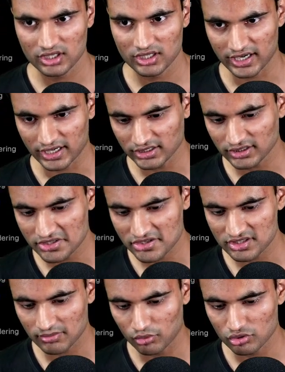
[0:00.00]
And I think this is
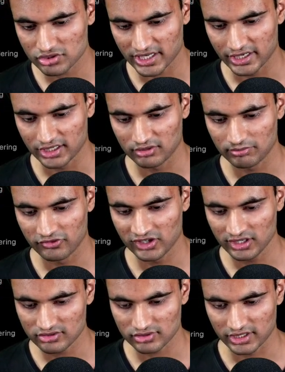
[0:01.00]
the most ideal way.
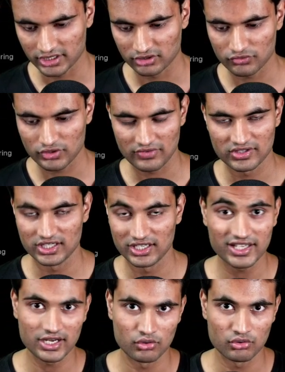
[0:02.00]
So like if you have a
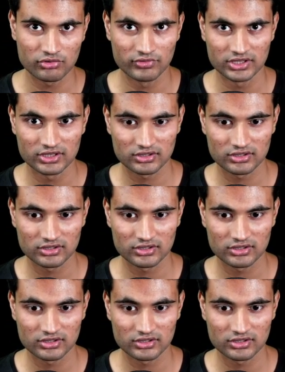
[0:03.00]
layout with